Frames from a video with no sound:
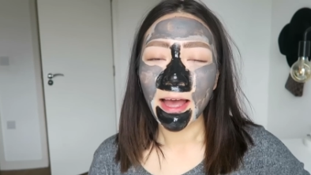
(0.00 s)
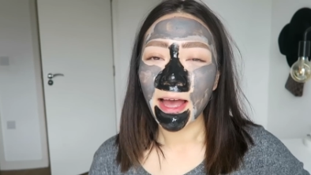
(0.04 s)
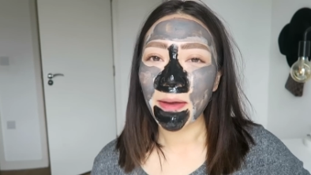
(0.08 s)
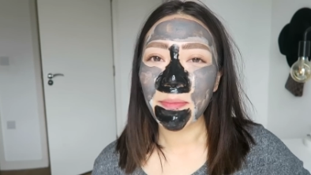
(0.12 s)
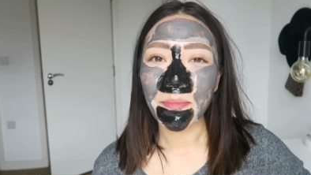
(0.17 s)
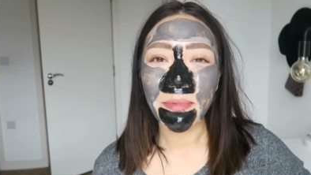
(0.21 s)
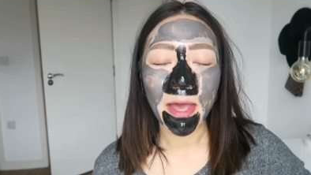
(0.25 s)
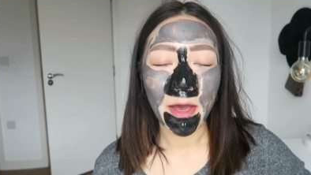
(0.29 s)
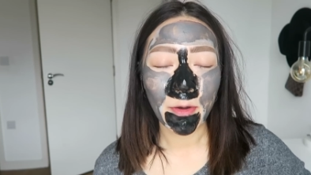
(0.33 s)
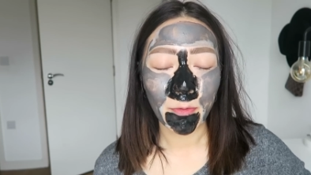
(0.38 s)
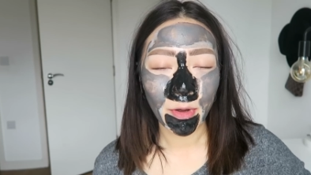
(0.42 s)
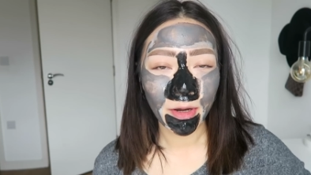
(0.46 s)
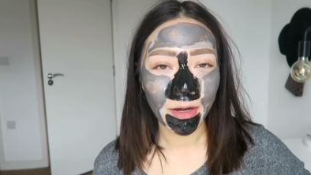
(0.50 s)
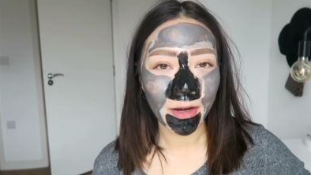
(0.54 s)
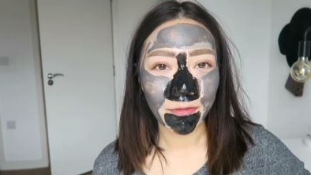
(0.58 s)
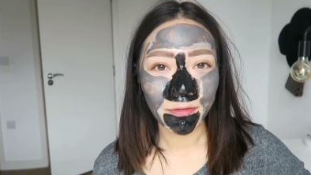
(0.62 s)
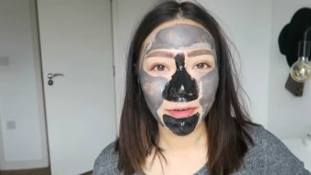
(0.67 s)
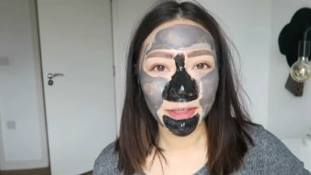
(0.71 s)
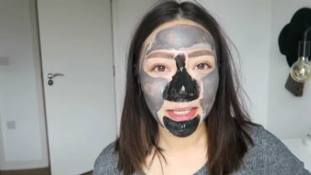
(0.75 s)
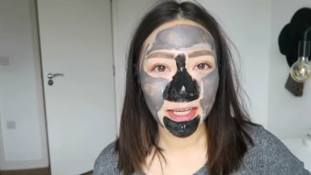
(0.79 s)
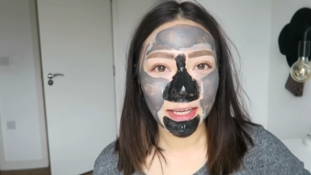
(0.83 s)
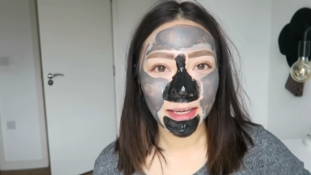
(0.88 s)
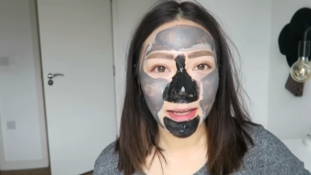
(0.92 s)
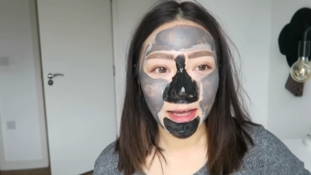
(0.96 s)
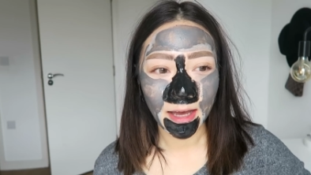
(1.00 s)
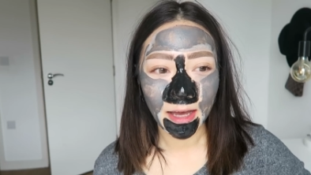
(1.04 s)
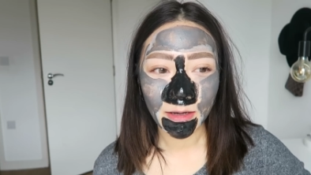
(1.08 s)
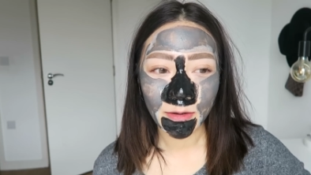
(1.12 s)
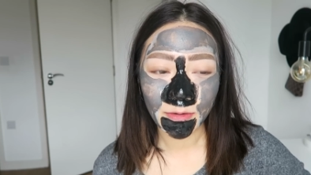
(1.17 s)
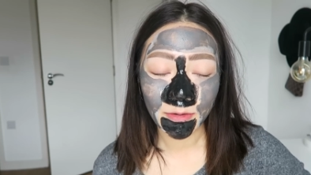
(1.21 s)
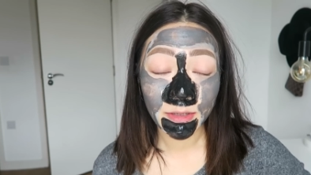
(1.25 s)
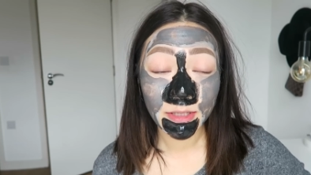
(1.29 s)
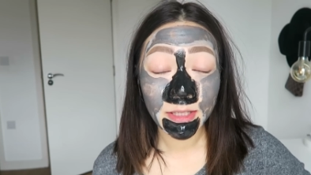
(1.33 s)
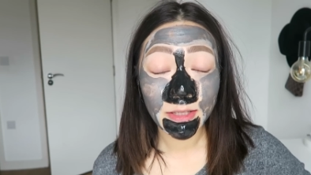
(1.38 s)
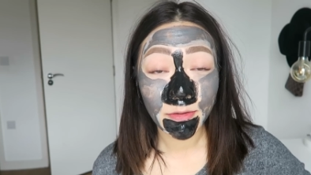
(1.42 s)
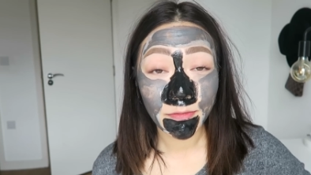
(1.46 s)
Um, yeah, went out for dinner and
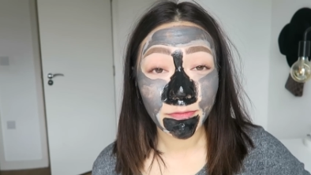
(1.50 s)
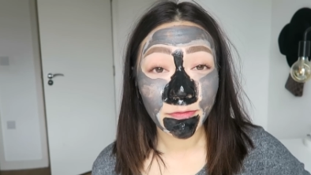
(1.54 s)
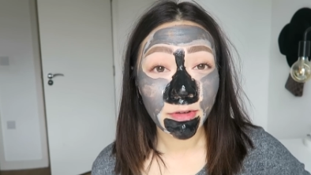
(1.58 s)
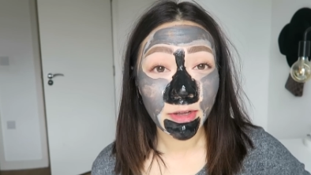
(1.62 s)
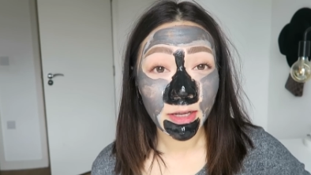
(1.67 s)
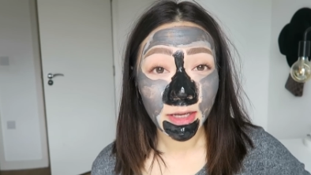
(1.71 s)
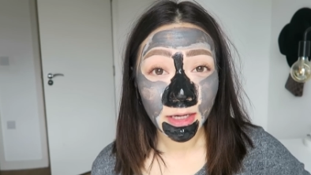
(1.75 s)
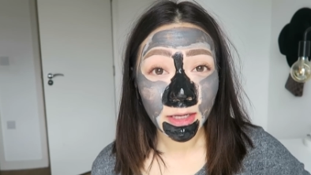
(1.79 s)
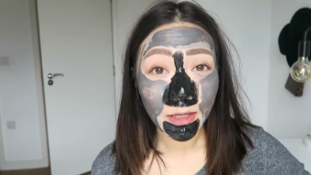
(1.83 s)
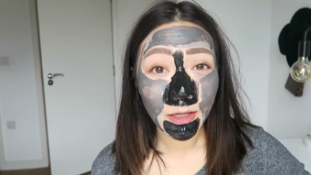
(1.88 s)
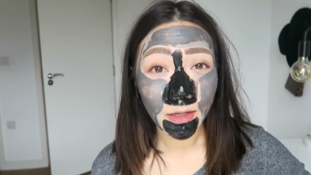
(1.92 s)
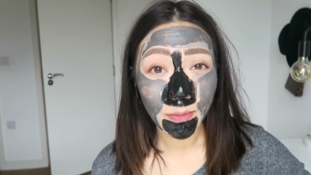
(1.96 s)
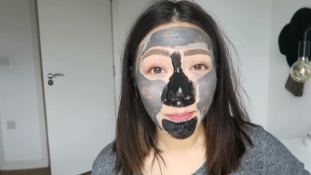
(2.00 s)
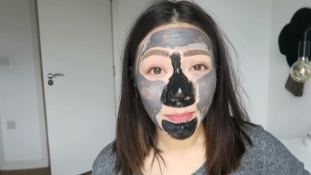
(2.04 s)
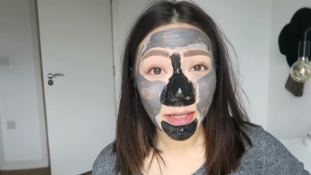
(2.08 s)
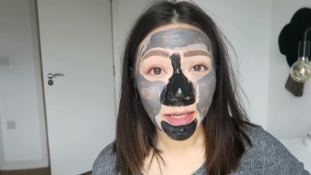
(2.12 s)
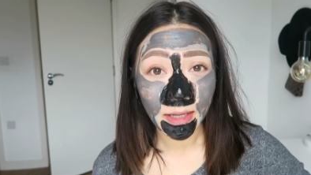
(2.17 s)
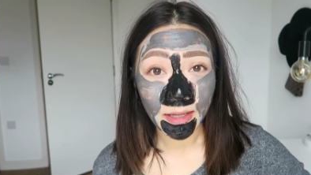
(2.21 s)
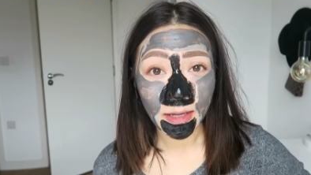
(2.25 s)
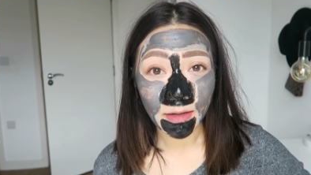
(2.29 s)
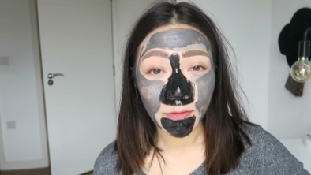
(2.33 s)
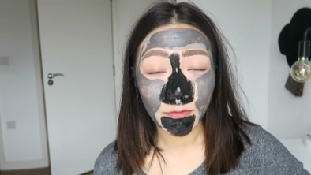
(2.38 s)
it was really yummy.